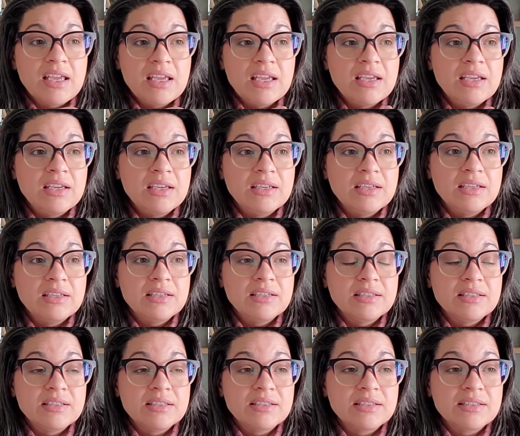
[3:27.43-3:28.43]

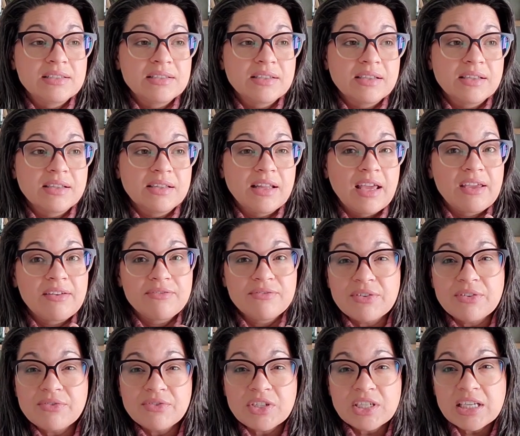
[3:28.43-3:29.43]
is like
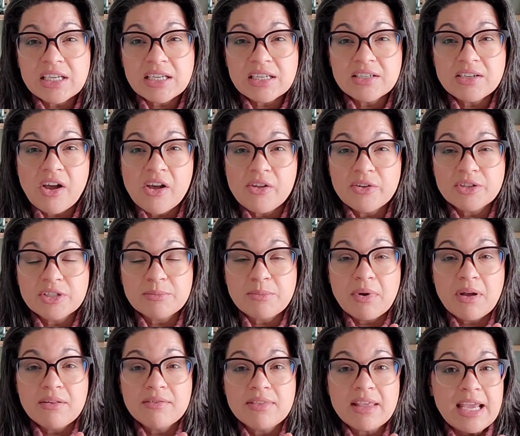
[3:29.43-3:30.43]
$15 a
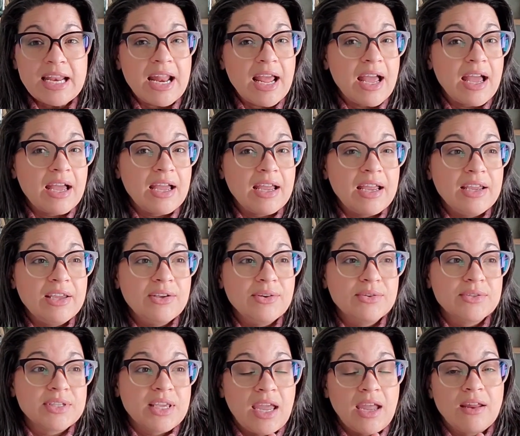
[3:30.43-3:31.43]
month and I
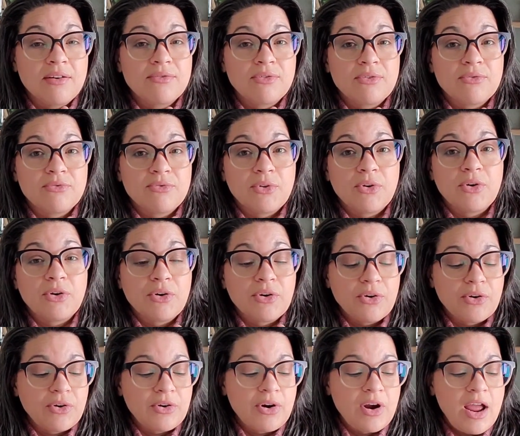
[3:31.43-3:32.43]
use Canva
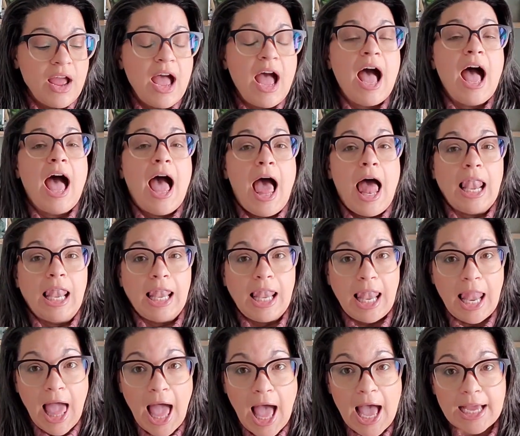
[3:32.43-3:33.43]
for a
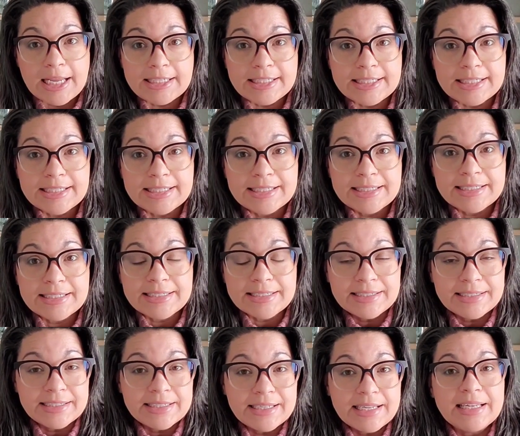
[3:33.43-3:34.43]
lot
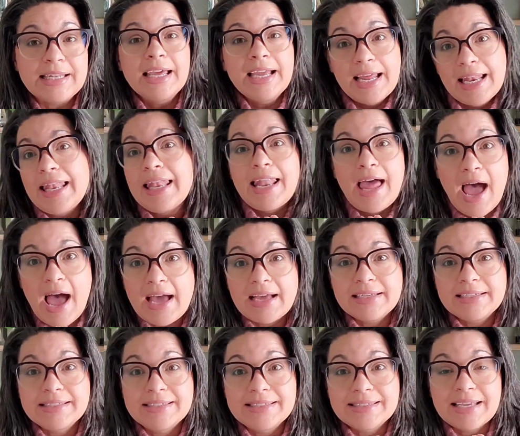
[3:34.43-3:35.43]
like a
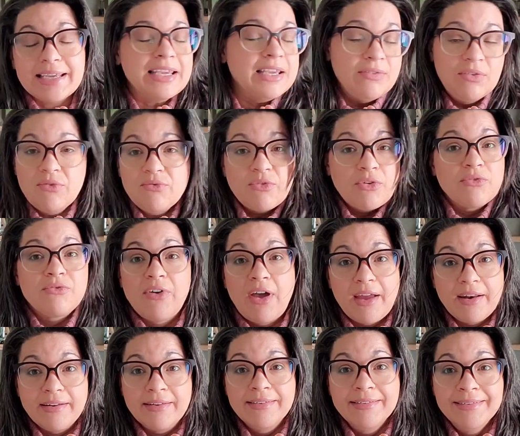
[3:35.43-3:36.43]
lot, like even for
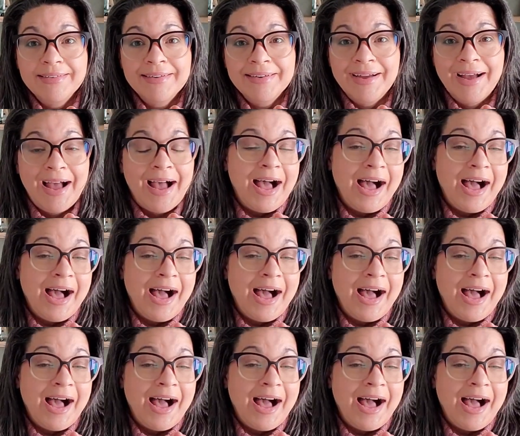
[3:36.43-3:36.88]
fun.